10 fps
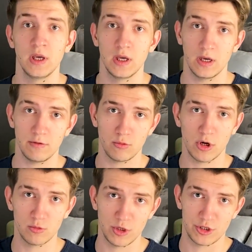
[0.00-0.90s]

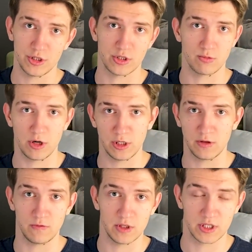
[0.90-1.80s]
Everyone which is
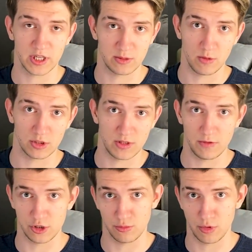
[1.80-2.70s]
running this Xbox
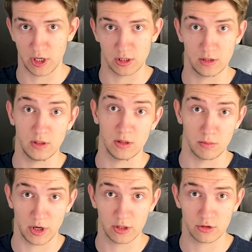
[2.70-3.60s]
division brand in
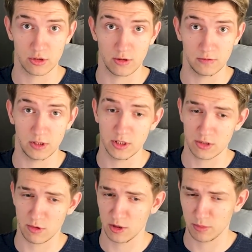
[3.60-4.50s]
Microsoft is
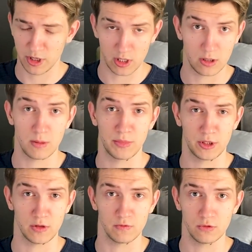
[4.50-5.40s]
run by
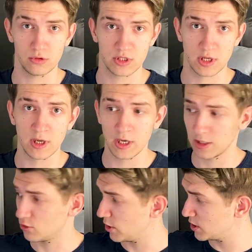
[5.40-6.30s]
incompetent fools,
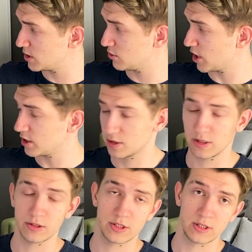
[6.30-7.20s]
trend
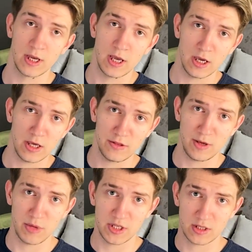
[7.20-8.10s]
chasers, and they
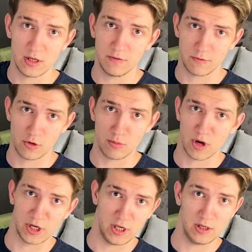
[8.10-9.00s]
basically throw
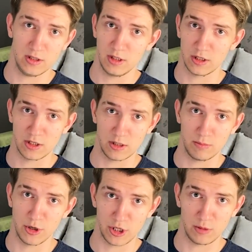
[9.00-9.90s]
money in a
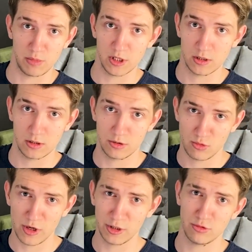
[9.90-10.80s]
burning pit,
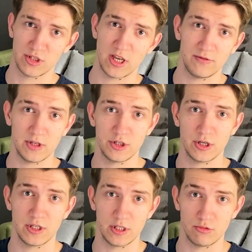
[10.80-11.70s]
trying to salvage
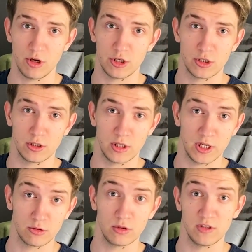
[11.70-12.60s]
a situation
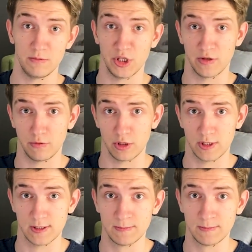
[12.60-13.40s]
that could have been avoided.